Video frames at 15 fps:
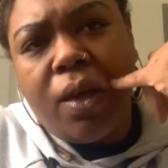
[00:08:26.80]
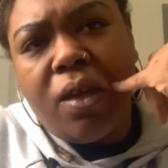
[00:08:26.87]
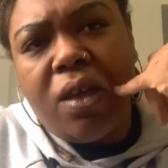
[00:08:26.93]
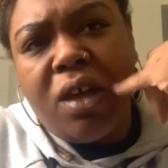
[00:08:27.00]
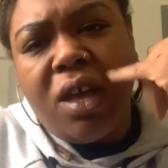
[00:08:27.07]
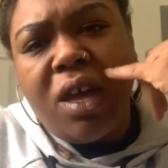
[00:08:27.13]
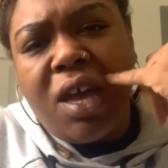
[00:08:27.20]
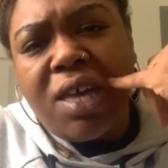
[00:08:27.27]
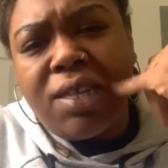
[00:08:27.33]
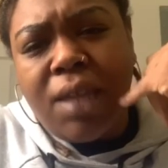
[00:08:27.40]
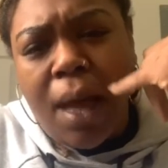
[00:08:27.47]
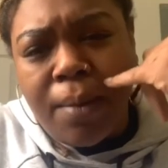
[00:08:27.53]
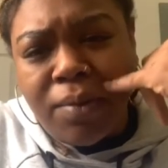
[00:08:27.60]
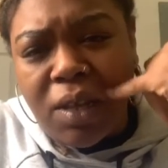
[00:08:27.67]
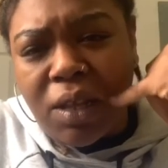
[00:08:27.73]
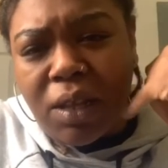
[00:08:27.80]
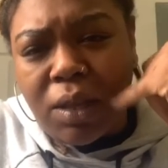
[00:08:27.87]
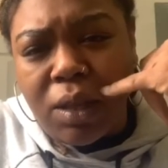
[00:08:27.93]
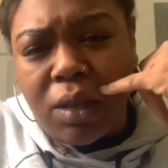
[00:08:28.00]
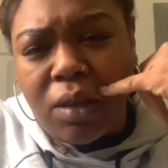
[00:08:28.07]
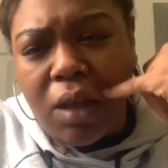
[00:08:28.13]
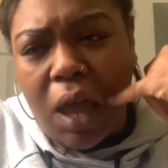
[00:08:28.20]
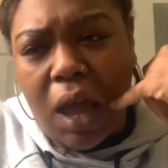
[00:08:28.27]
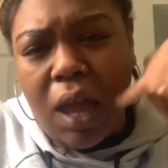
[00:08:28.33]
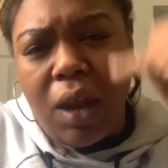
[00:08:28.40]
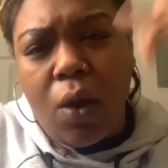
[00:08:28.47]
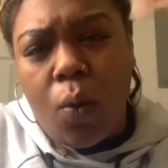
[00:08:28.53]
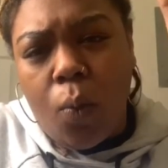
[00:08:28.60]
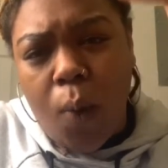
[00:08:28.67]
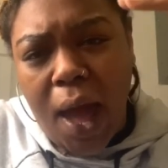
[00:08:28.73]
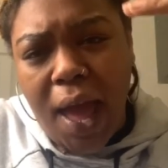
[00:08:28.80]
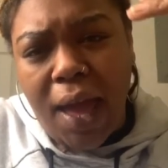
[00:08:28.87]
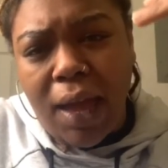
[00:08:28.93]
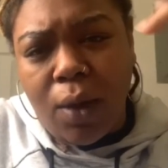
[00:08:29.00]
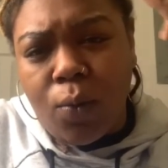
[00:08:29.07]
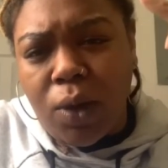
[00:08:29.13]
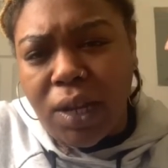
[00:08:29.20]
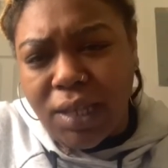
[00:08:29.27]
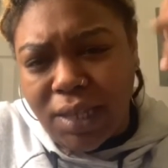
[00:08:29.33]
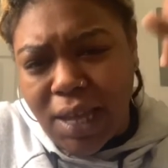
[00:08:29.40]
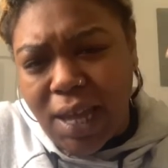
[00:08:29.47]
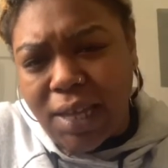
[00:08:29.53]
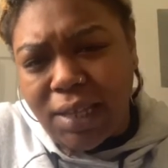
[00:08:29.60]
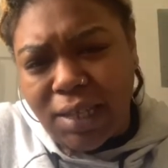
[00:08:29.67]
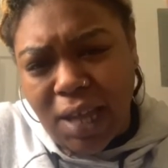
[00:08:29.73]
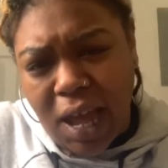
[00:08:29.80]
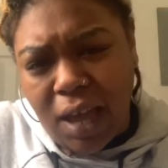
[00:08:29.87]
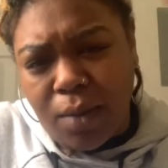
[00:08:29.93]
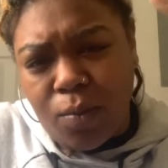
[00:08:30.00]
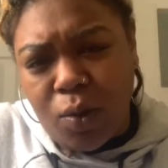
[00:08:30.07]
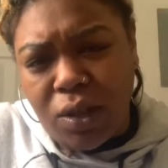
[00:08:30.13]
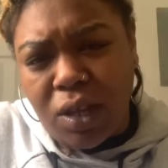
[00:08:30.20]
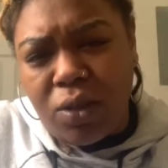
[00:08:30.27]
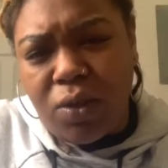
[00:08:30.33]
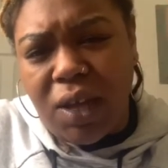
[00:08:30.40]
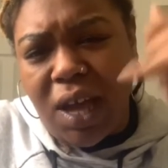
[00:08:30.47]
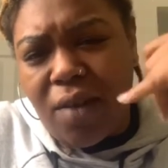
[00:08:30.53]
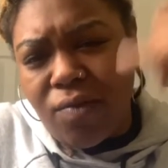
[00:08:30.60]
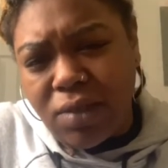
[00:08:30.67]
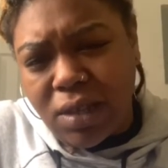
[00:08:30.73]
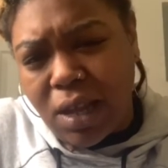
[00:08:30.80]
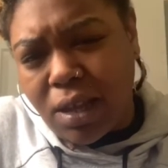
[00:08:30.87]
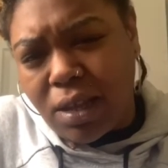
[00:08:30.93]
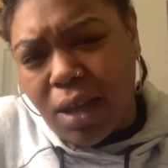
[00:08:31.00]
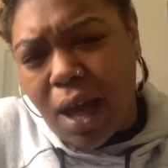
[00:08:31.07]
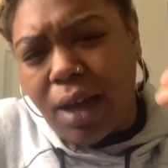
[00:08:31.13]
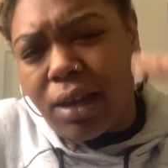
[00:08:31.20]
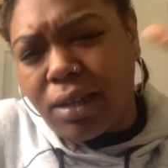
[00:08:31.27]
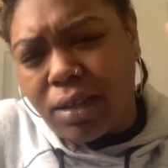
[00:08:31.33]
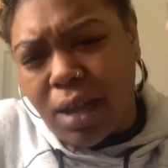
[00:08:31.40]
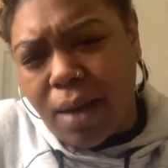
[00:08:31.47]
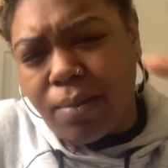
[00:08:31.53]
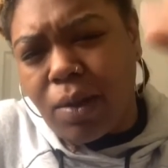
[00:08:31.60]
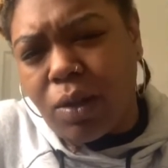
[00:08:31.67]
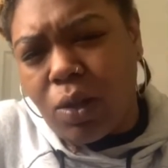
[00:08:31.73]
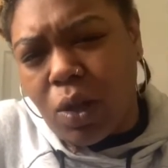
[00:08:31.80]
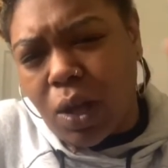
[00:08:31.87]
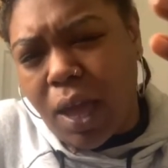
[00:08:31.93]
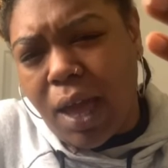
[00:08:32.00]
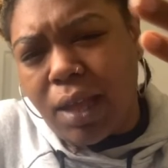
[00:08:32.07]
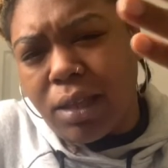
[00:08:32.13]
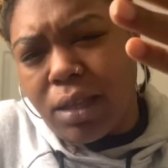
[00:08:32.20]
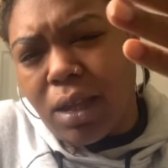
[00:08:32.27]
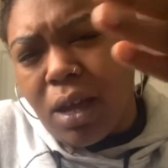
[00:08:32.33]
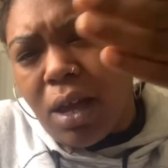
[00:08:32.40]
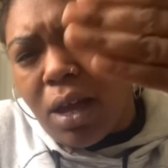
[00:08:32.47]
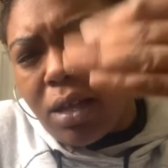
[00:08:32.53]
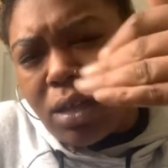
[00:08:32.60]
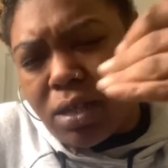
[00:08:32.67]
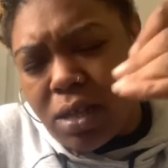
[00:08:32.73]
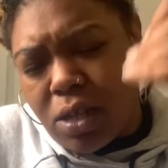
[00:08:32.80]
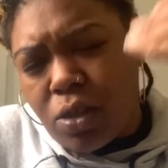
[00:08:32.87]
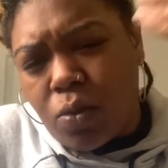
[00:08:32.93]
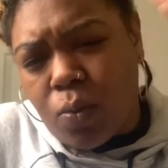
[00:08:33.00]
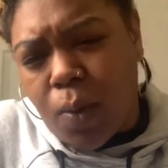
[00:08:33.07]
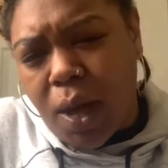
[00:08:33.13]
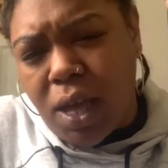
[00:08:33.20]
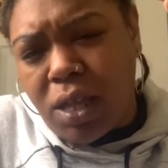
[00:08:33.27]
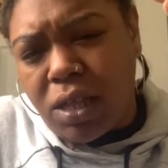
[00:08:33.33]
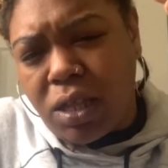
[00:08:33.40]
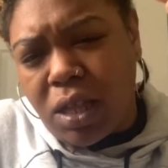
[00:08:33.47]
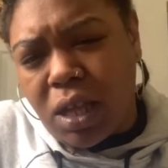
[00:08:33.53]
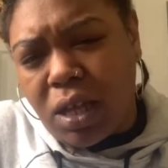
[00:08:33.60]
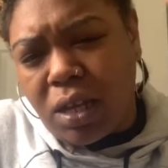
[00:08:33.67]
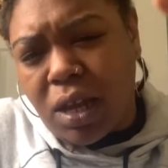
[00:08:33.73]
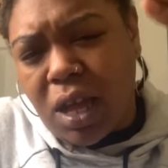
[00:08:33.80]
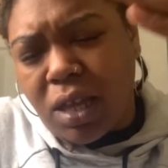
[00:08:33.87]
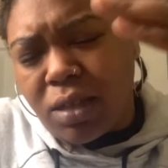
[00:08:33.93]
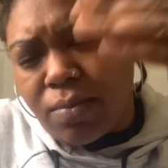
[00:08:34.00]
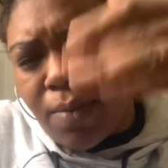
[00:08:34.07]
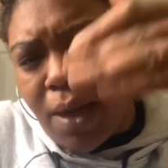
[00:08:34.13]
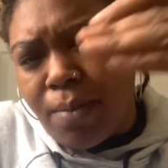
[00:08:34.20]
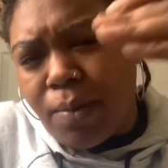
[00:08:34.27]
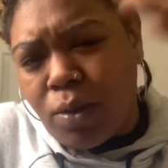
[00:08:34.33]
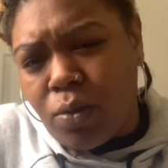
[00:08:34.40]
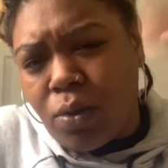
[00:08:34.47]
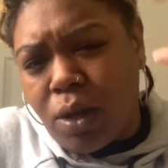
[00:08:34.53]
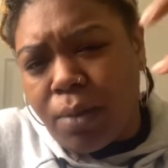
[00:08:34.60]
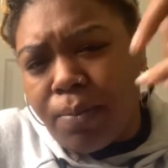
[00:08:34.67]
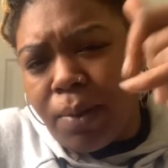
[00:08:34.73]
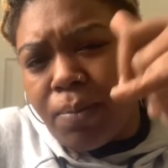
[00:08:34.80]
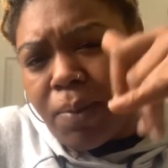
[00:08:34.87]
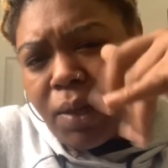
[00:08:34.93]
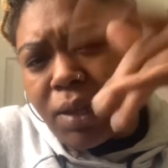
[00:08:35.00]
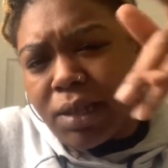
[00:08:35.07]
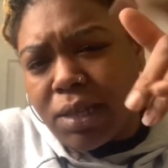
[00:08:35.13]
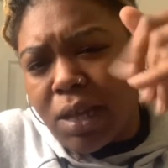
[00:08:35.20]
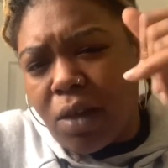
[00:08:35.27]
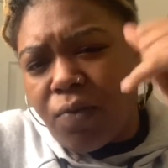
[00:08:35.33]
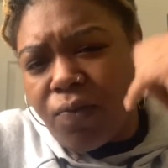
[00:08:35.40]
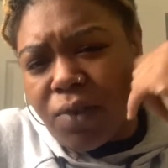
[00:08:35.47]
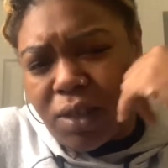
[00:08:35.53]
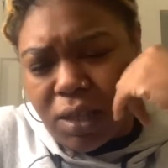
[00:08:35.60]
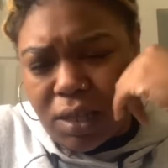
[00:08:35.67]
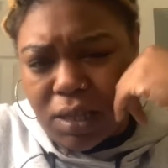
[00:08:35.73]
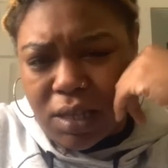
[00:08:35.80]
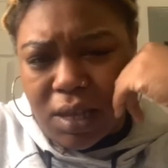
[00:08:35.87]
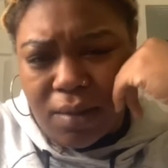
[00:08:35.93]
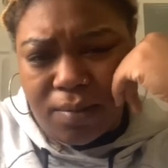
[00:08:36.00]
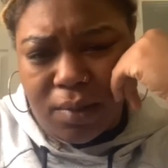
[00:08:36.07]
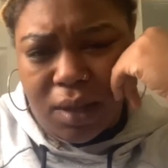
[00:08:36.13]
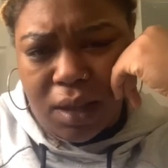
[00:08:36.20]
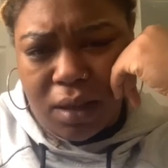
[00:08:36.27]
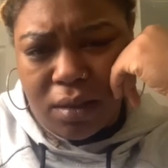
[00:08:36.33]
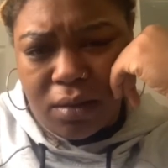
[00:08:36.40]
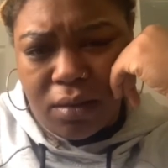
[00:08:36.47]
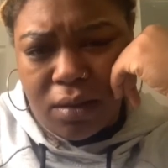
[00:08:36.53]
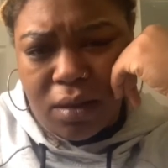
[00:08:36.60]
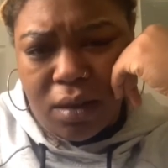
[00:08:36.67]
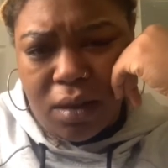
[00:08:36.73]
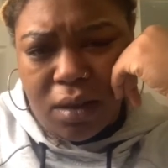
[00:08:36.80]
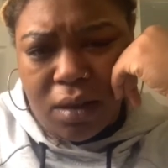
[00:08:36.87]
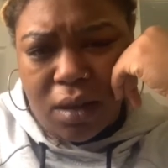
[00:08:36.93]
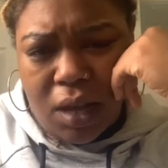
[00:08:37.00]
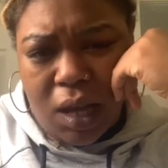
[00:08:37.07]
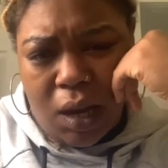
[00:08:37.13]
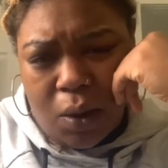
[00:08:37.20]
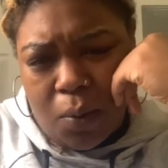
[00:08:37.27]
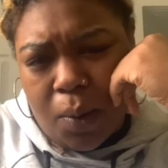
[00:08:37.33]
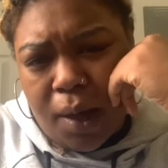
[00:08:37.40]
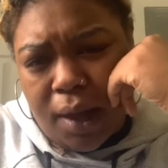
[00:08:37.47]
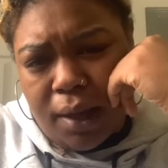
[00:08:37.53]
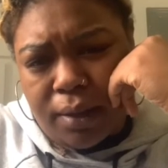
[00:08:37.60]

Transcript: it's time to, in a way, when it says take more than you give, it's kind of time to look at the situation as maybe you could be being selfish in something, in a way.